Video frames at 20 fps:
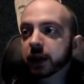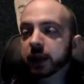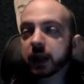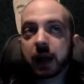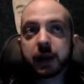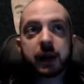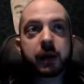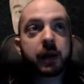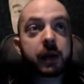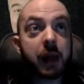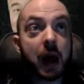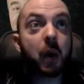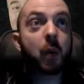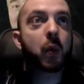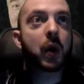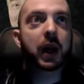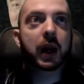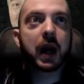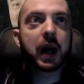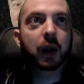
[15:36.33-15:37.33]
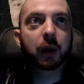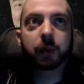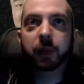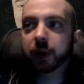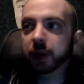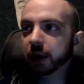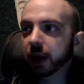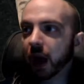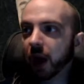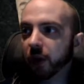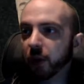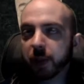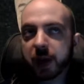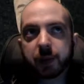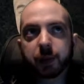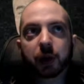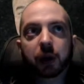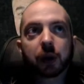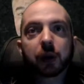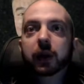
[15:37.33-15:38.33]
generally that will help other
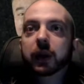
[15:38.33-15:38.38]
people.